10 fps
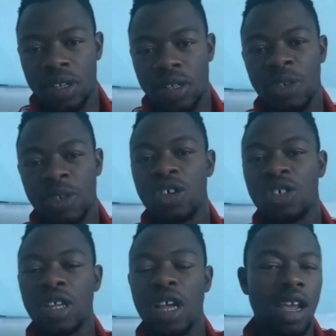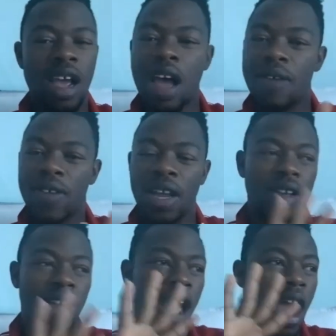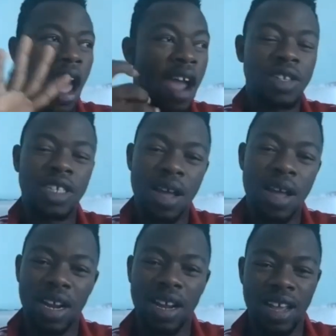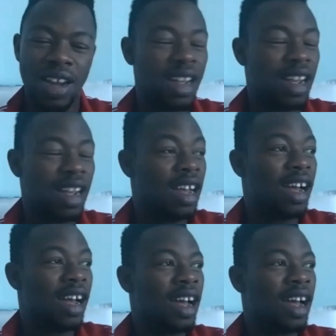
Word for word: because like I have like every time that I get it, uh,